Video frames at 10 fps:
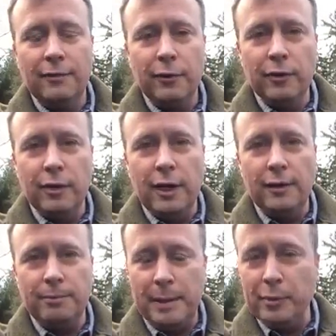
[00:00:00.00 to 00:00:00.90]

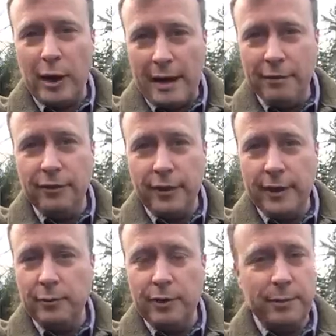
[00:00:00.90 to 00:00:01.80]
for people who haven't
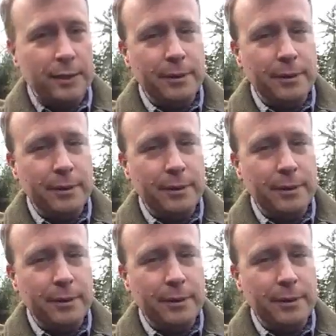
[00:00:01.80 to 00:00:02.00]
studied with me,